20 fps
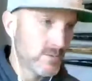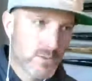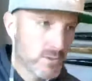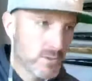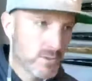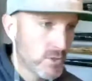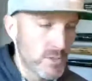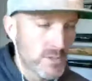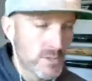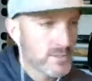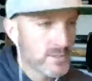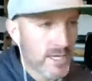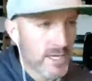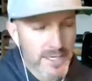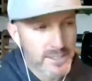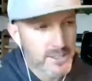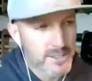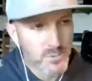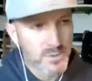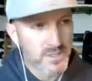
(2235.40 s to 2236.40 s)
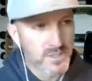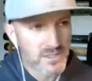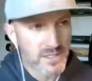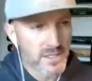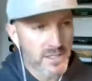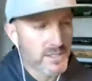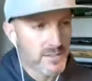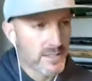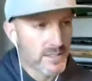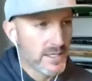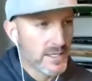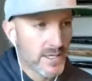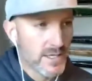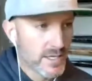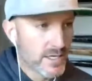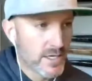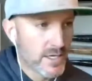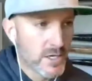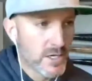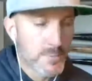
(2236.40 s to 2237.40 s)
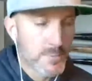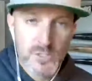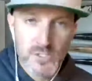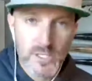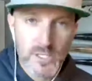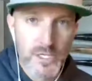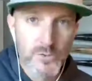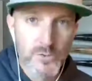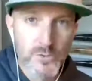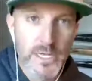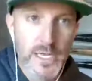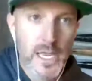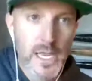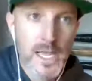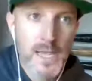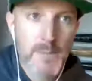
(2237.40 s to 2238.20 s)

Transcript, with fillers: Hmm. couldn't i just want to second that i 100% agree